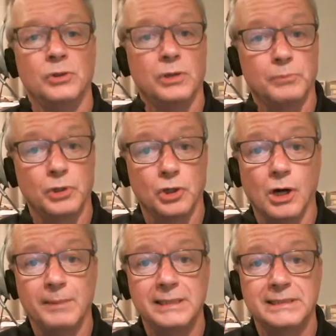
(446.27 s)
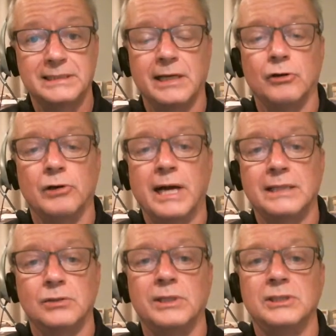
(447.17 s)
You can put comments there or
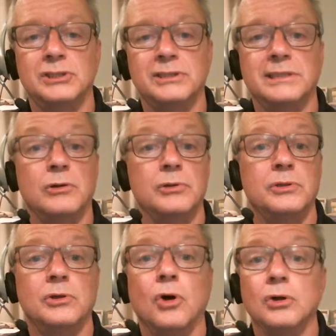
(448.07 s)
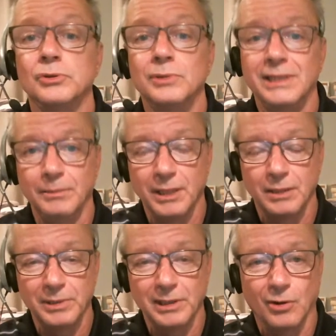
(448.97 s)
ask questions there. You can also
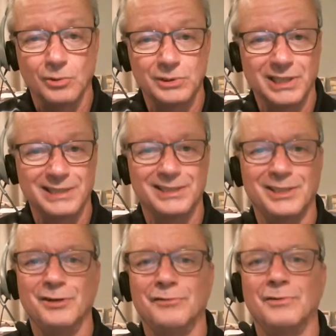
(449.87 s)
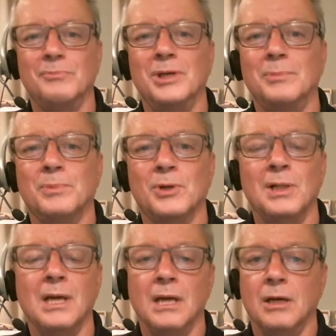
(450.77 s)
email me. I always like to hear from
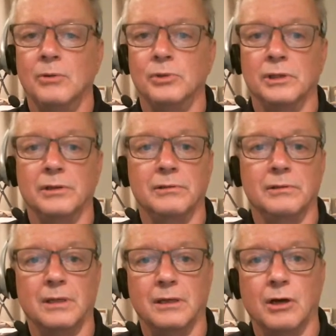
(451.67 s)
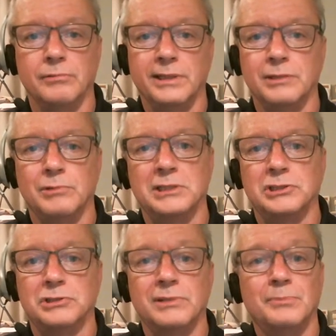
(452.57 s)
people. We're already
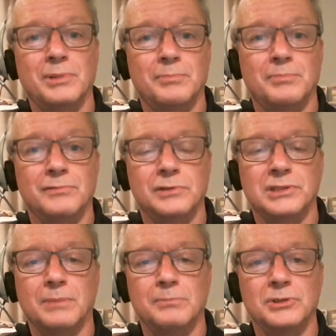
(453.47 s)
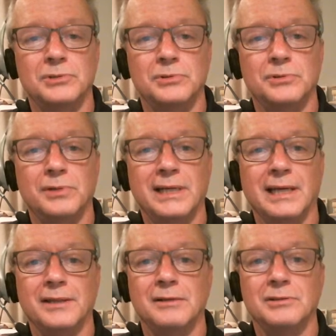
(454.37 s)
registering people for summer tutoring,
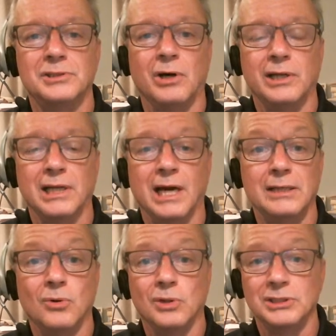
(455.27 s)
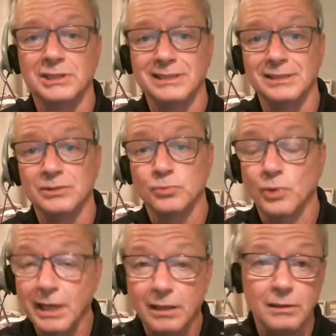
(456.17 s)
and there's the online courses as
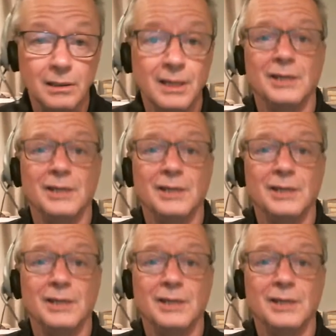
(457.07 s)
well.